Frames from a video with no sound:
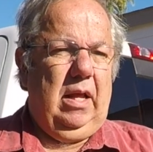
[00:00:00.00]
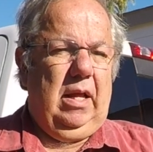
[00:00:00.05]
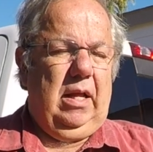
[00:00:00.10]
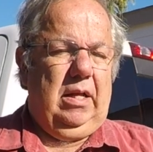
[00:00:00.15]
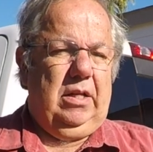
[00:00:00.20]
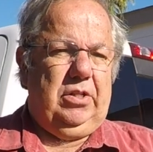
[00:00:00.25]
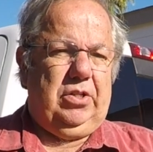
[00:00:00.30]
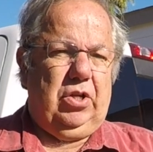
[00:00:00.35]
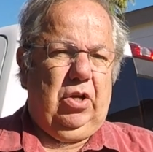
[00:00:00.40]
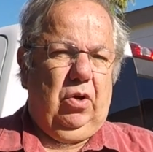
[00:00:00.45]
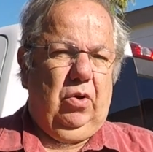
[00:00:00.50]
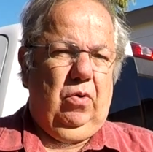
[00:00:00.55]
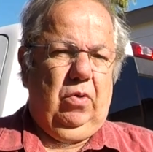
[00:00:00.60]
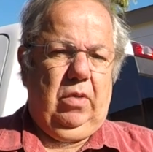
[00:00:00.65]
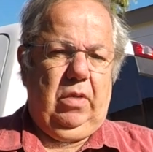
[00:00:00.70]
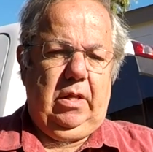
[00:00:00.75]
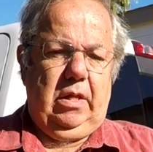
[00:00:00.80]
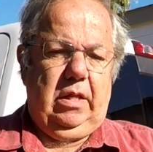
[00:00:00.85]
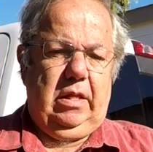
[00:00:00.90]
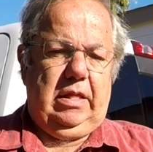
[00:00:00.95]

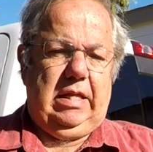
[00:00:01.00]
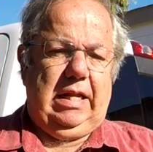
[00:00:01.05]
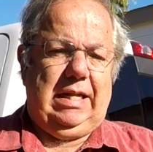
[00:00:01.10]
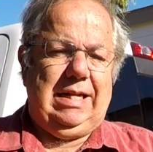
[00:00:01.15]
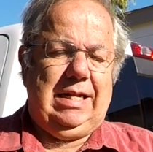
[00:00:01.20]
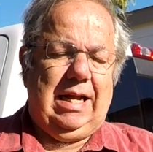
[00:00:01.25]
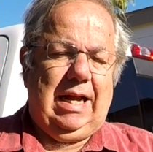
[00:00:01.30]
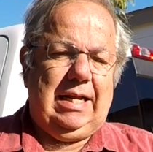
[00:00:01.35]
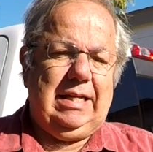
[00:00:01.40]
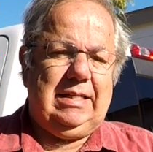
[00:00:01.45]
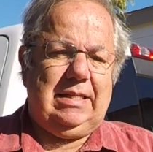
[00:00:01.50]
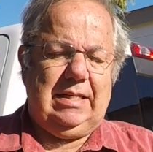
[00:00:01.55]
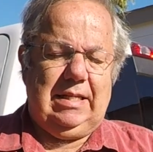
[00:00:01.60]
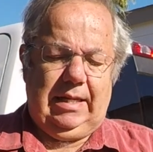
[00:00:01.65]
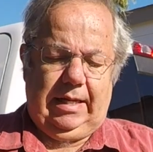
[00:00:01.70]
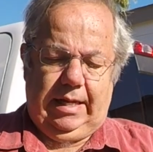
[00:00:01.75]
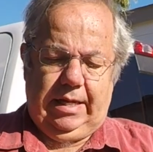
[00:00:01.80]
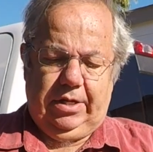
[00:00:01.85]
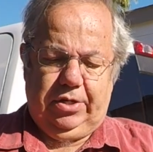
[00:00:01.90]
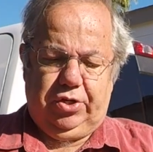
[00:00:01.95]
So the nice
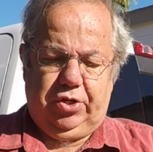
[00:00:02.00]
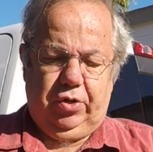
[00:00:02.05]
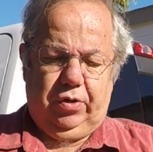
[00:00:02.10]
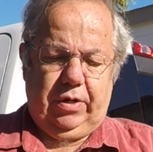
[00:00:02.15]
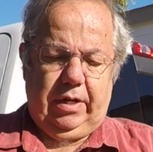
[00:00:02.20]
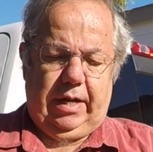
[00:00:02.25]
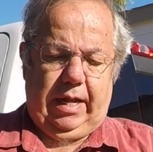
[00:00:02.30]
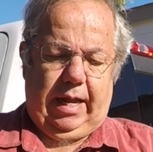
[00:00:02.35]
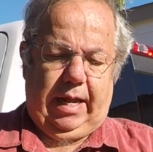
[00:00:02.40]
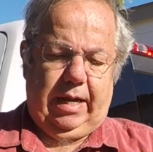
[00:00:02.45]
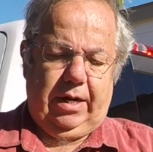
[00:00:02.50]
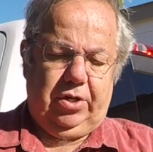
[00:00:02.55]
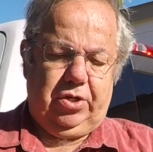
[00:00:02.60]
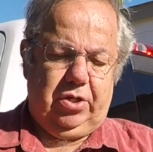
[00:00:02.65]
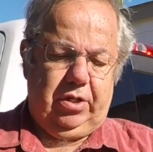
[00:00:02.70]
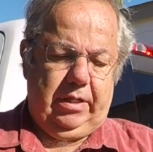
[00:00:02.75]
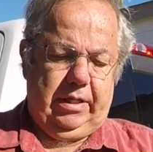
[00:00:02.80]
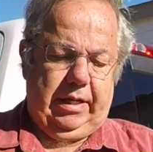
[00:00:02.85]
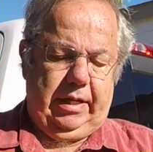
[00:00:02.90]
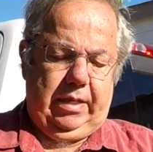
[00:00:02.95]
thing is you can
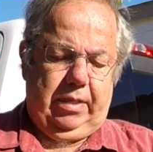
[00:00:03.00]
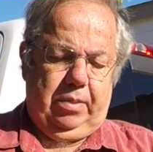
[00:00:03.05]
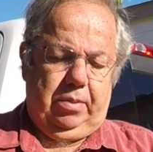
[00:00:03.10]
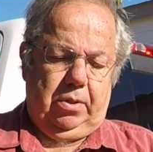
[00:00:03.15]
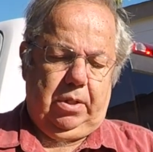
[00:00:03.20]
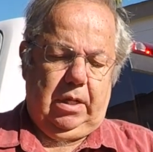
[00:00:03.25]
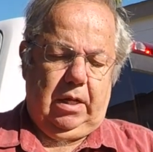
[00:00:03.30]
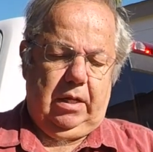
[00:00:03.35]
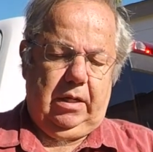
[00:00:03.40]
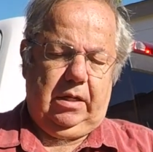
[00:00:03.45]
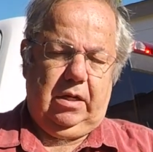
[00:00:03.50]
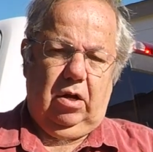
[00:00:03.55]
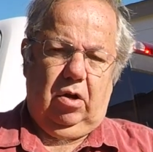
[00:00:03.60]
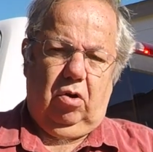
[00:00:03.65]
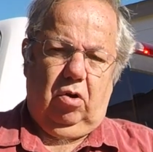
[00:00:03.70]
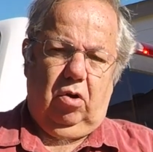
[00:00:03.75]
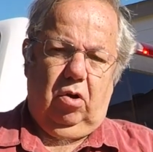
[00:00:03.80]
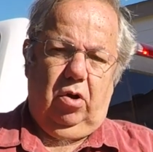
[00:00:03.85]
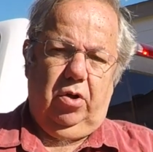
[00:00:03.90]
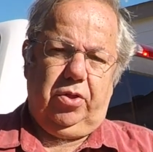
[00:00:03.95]
actually plug
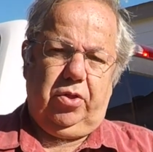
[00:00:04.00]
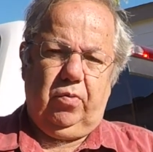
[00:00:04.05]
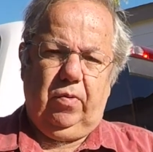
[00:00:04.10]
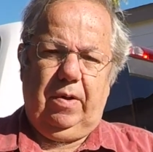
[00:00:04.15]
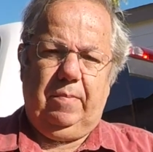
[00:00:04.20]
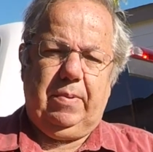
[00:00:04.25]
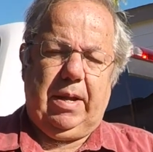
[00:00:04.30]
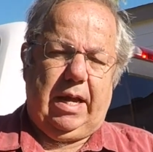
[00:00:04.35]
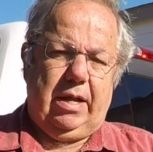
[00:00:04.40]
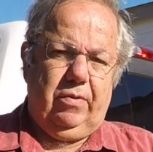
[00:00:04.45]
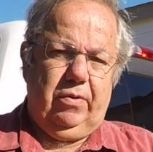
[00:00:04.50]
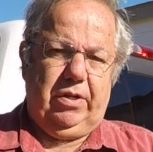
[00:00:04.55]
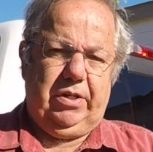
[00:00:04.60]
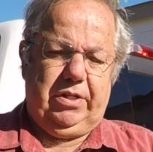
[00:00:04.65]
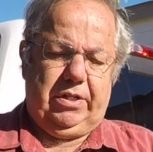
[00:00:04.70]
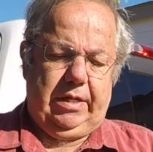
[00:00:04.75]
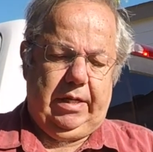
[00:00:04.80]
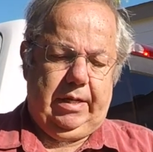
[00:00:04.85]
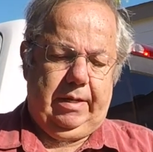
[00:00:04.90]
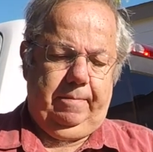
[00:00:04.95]
all 3
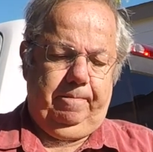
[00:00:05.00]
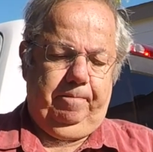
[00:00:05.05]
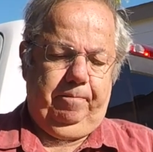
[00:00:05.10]
batteries in